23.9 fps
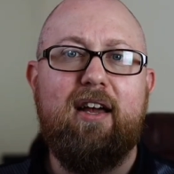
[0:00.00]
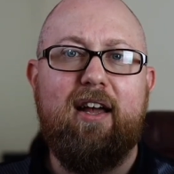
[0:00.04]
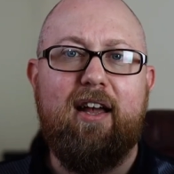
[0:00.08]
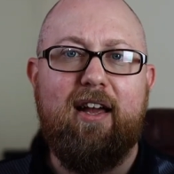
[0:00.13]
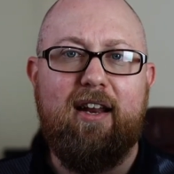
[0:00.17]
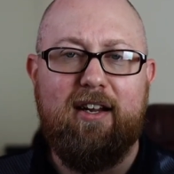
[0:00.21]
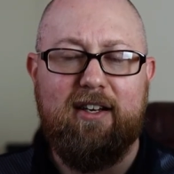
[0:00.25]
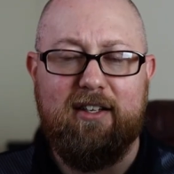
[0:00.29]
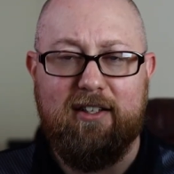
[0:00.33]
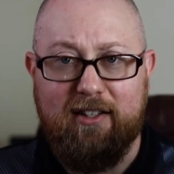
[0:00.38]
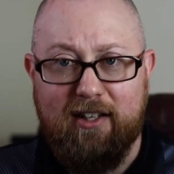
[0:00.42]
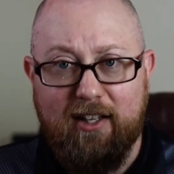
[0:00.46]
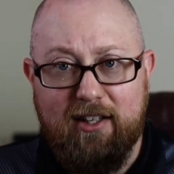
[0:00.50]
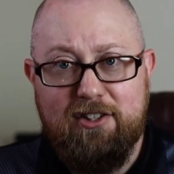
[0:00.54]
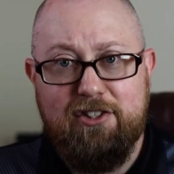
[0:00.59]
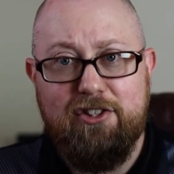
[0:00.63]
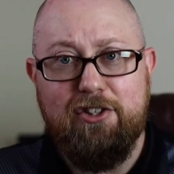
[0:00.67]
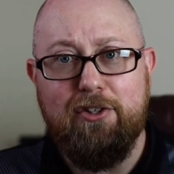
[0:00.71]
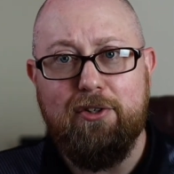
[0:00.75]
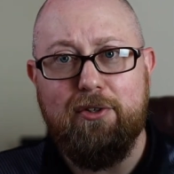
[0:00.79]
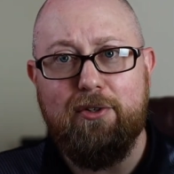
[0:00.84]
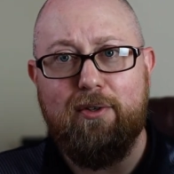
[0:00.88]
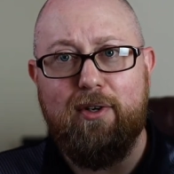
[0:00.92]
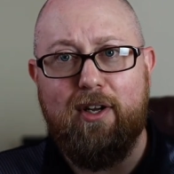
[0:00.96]
and it gets
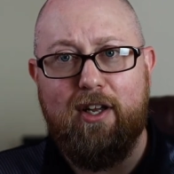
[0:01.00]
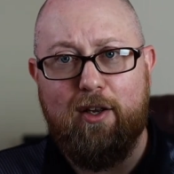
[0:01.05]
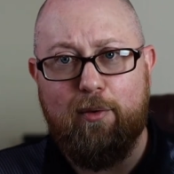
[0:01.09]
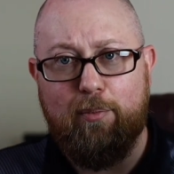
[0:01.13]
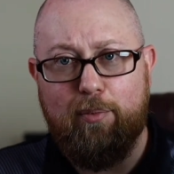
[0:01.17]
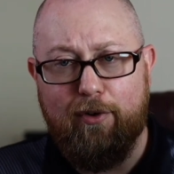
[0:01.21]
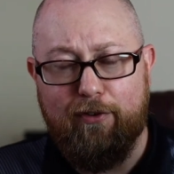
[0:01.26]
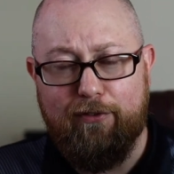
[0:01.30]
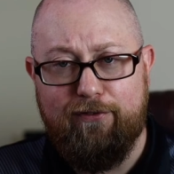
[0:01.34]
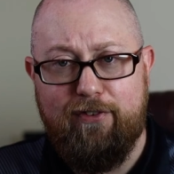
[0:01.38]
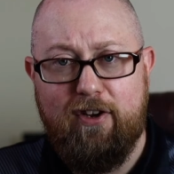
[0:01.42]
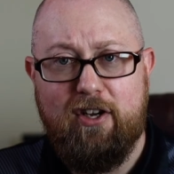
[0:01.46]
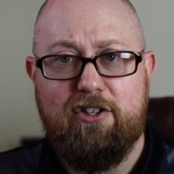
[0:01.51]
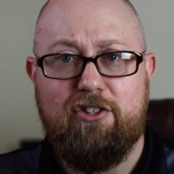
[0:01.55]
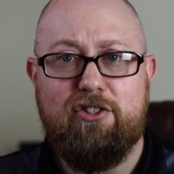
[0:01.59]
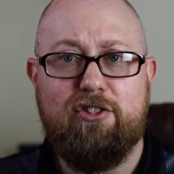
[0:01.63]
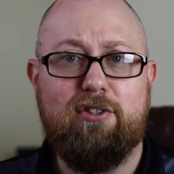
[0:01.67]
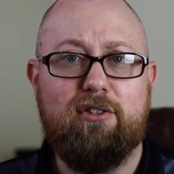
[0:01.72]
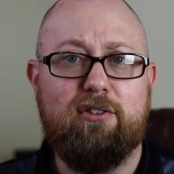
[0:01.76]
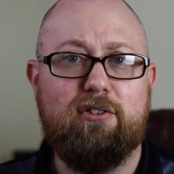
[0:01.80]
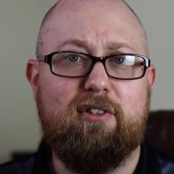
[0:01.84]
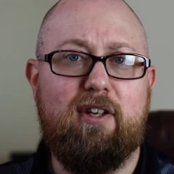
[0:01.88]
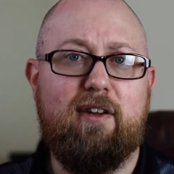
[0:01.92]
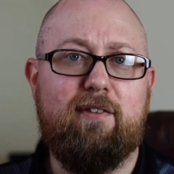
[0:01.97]
you a
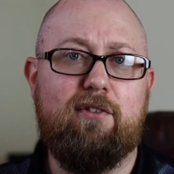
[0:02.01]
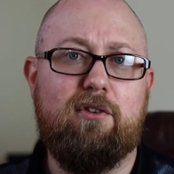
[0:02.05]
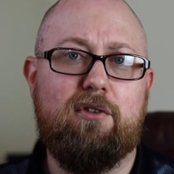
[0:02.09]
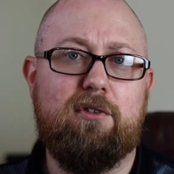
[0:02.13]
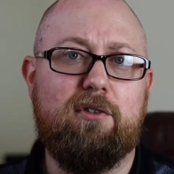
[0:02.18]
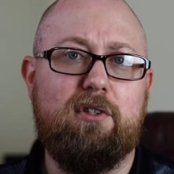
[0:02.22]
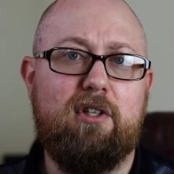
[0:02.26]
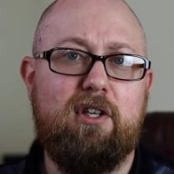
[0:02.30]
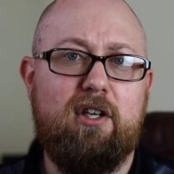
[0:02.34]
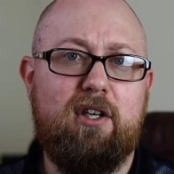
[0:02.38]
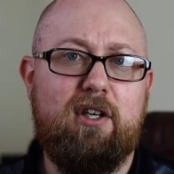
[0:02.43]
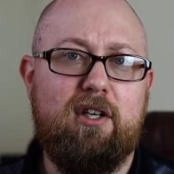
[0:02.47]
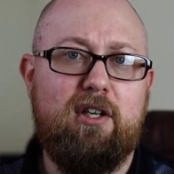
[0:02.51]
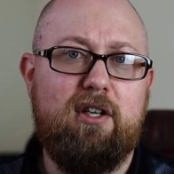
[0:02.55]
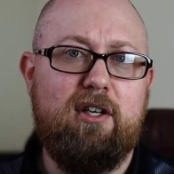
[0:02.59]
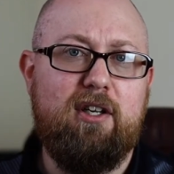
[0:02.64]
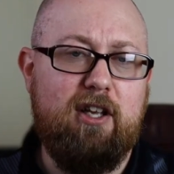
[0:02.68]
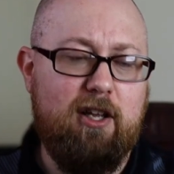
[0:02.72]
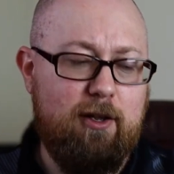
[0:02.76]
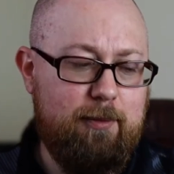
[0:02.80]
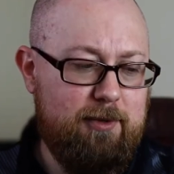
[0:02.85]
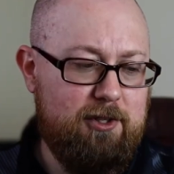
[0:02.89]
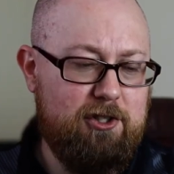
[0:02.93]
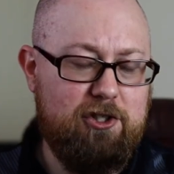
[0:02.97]
professional level
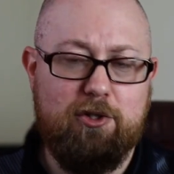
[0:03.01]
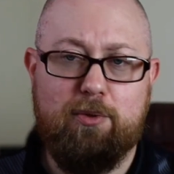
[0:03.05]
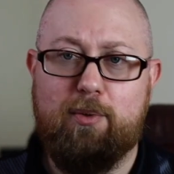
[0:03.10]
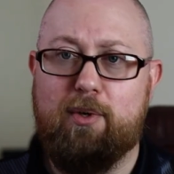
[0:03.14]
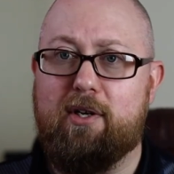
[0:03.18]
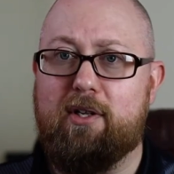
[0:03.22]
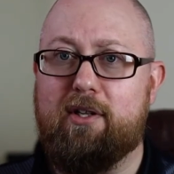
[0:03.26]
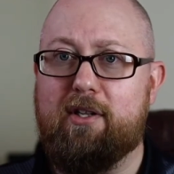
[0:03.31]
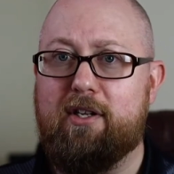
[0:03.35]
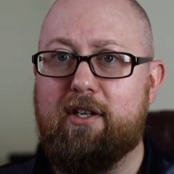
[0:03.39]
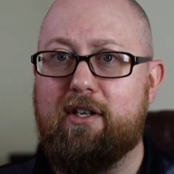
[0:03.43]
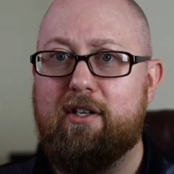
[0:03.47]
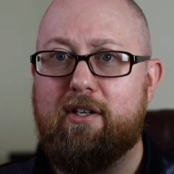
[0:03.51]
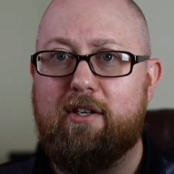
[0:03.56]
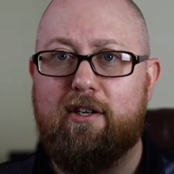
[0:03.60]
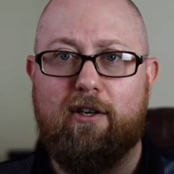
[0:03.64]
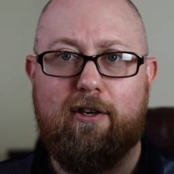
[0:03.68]
image quality.